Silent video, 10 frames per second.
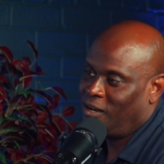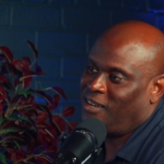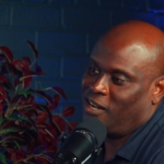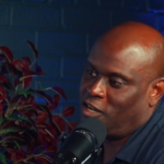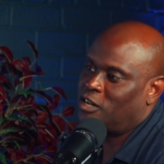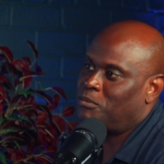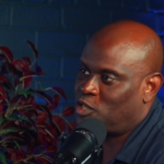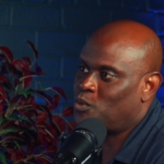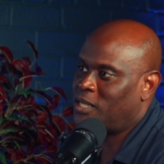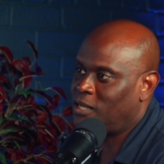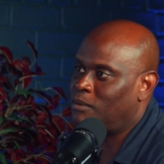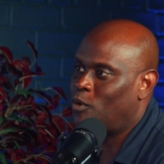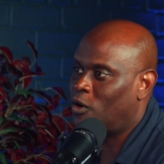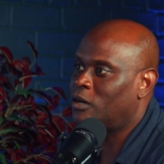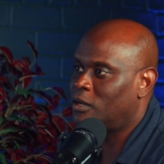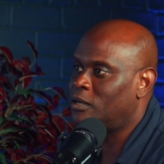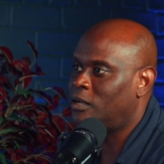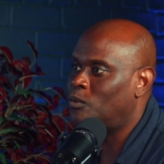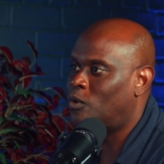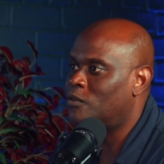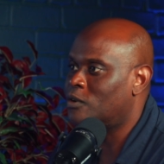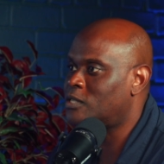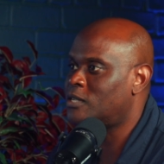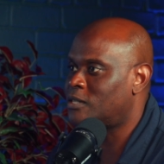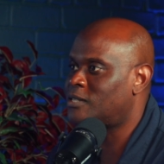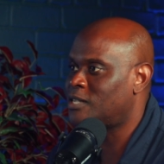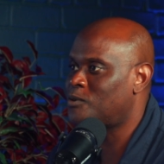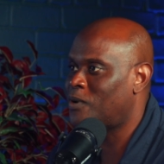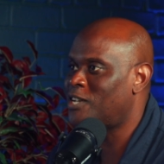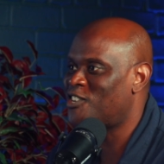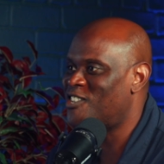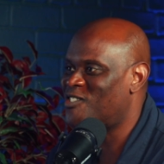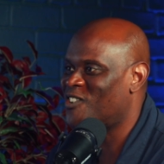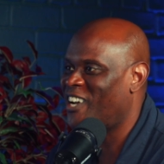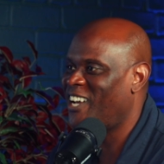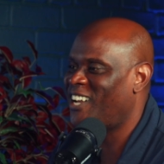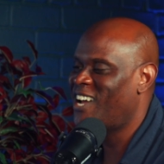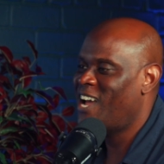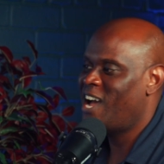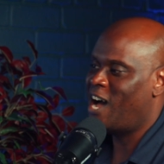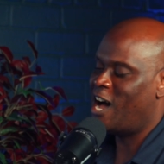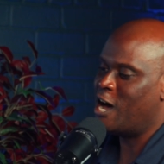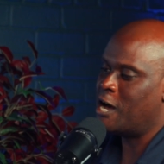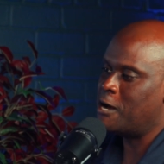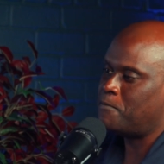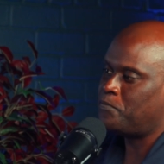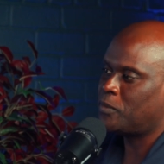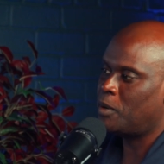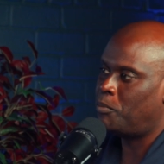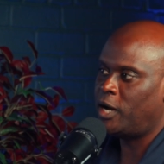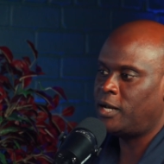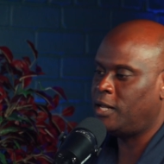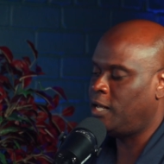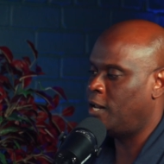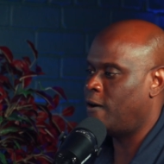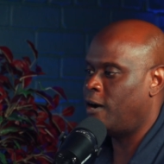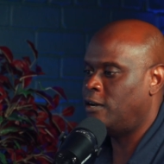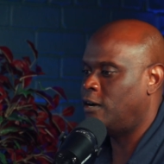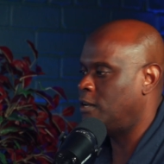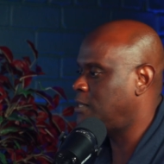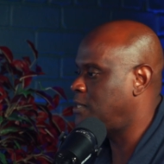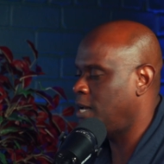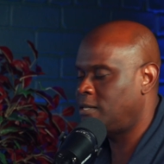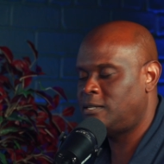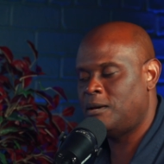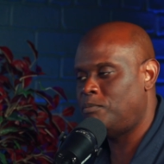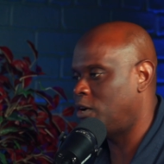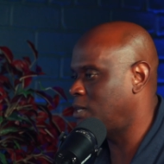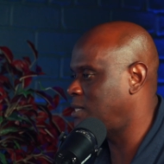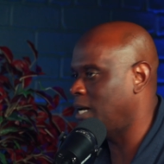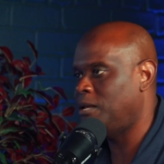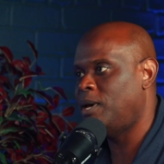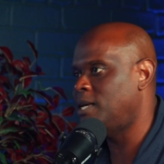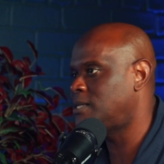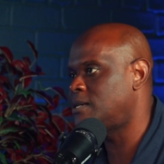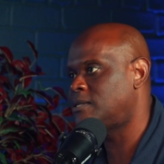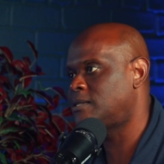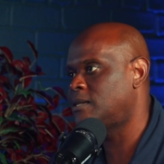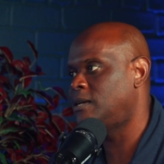yeah, you're going to be sweating more in one of those situations, oh, right? Oh, yeah, yeah. Um, but you know, on, on a day to day, on a daily basis,